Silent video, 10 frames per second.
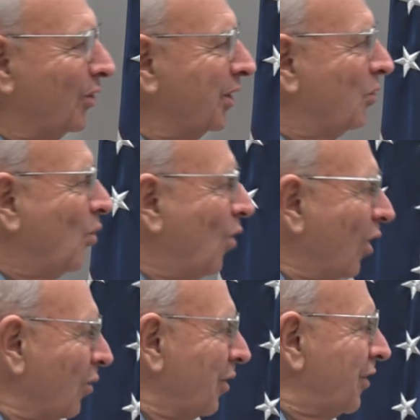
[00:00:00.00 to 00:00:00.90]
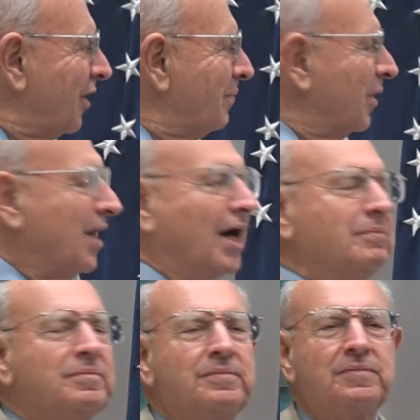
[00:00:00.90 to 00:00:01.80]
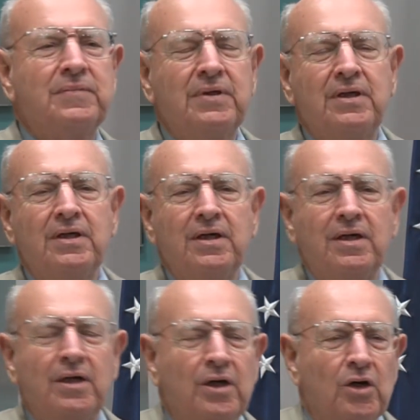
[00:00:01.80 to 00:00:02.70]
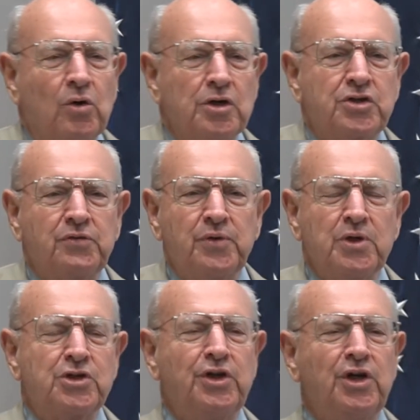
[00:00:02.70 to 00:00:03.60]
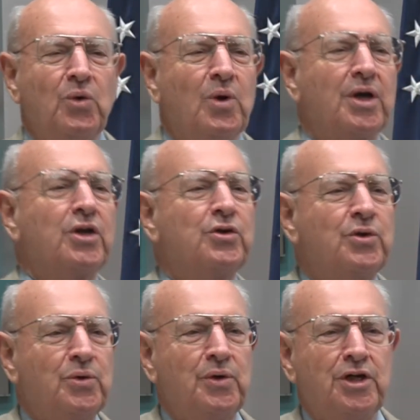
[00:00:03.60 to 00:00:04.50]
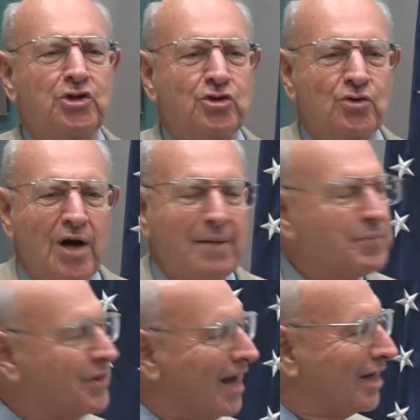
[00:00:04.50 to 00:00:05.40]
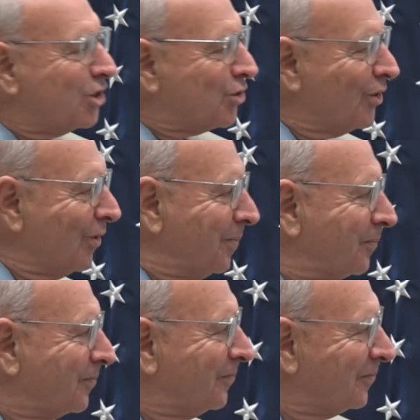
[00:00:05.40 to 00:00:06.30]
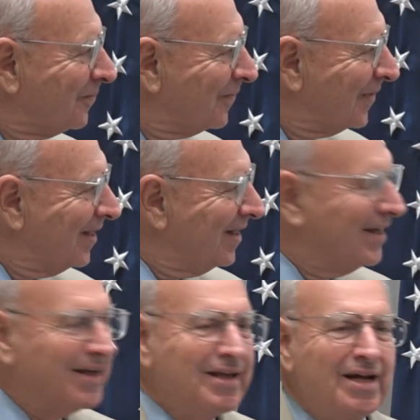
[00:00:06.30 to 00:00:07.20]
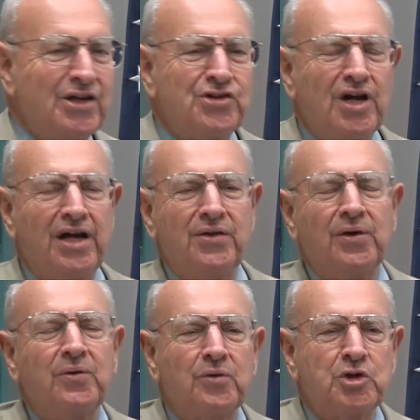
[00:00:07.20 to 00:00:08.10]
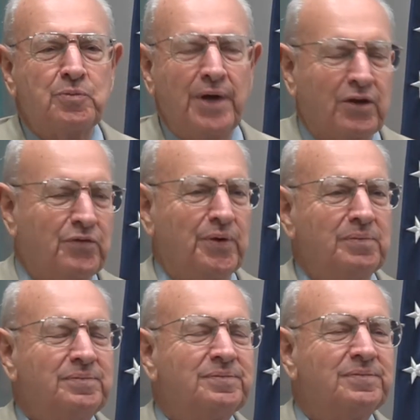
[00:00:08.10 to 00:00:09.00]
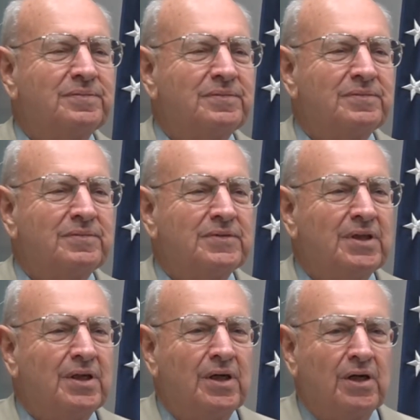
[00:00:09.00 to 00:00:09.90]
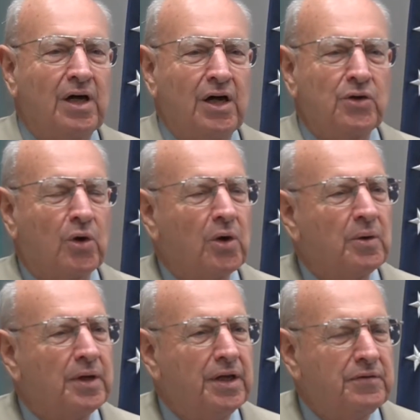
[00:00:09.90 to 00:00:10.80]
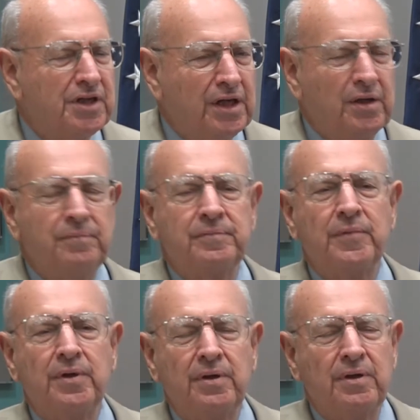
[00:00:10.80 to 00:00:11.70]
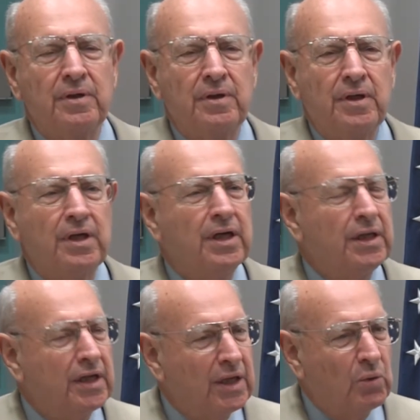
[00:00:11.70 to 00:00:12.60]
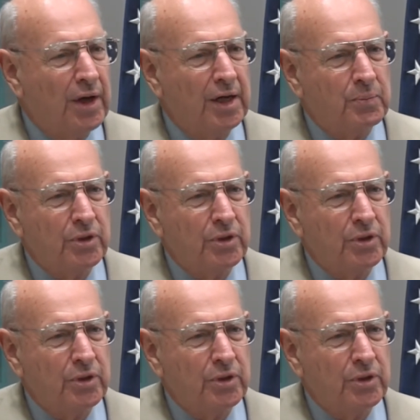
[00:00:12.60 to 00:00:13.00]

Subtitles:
you're at war with them or not. Of course, the first thing you want to do is drop that term. That is neither respectful nor indeed in any way